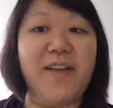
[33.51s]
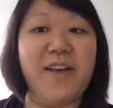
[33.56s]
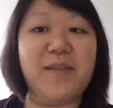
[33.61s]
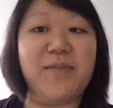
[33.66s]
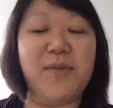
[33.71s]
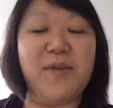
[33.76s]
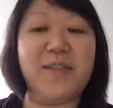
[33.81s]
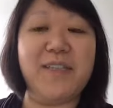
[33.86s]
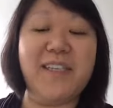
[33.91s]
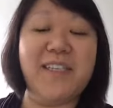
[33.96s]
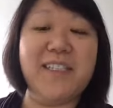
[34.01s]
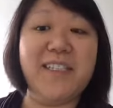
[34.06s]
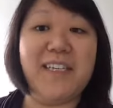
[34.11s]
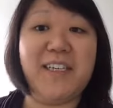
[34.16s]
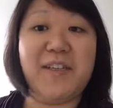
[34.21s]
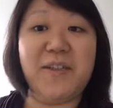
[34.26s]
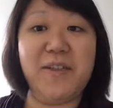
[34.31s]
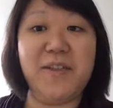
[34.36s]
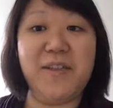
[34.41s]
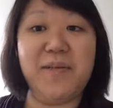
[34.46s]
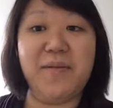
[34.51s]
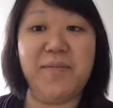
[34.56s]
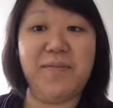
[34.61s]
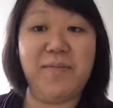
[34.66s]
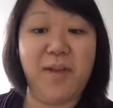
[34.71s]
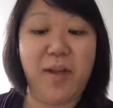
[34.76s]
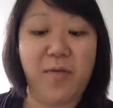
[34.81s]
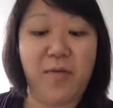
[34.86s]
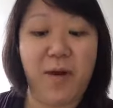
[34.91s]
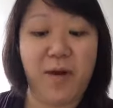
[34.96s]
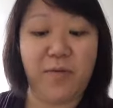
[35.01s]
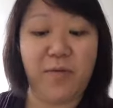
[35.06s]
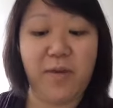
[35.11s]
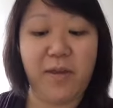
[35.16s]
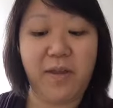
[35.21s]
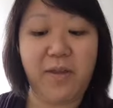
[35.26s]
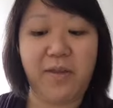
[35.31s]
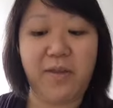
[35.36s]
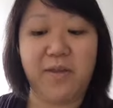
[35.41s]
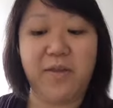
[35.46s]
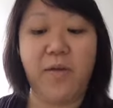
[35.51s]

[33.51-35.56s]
Facebook does like to play around with